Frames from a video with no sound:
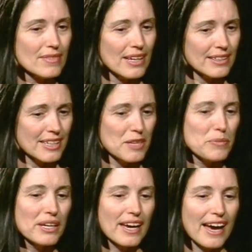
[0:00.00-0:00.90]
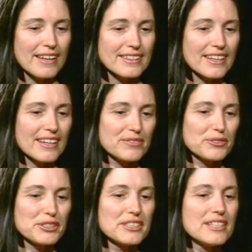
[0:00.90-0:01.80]
and keeping at that
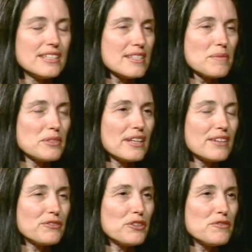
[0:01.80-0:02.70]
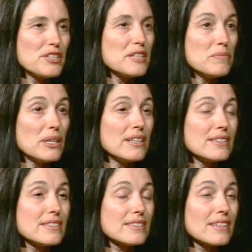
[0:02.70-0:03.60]
for something like 15
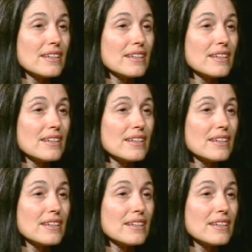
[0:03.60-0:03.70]
minutes,